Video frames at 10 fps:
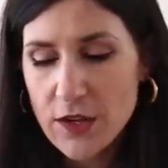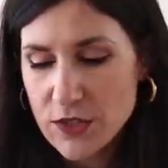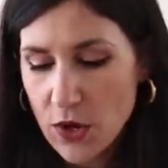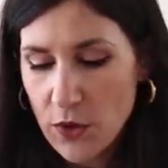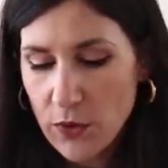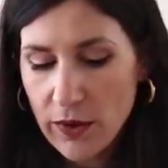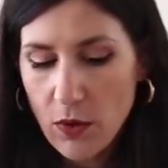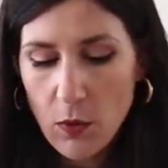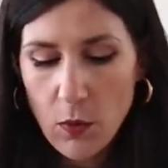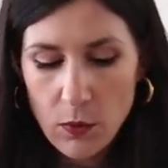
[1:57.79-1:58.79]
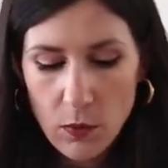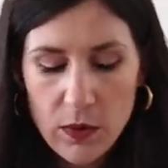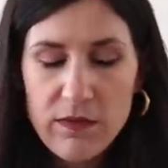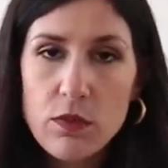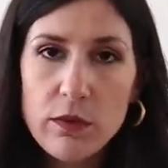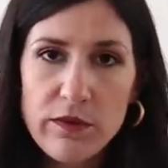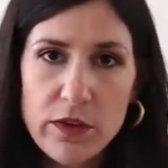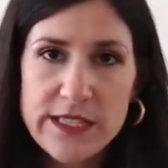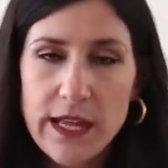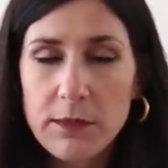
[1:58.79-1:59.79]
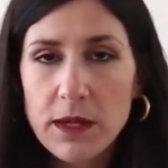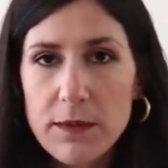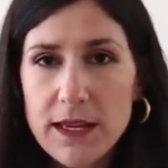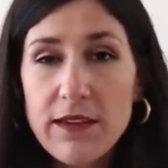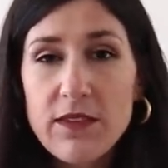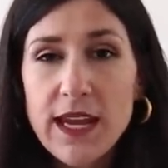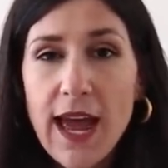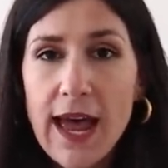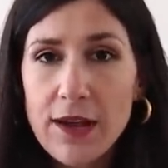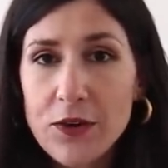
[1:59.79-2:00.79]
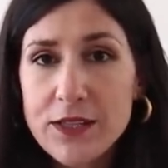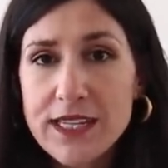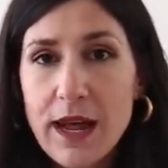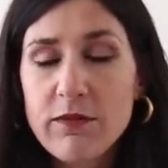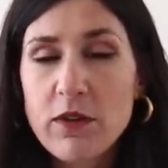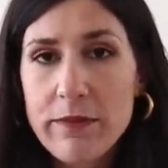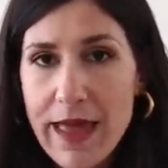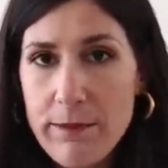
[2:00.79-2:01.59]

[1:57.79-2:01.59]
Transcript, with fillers: So all of the reviews that I'm going to be giving are going to come from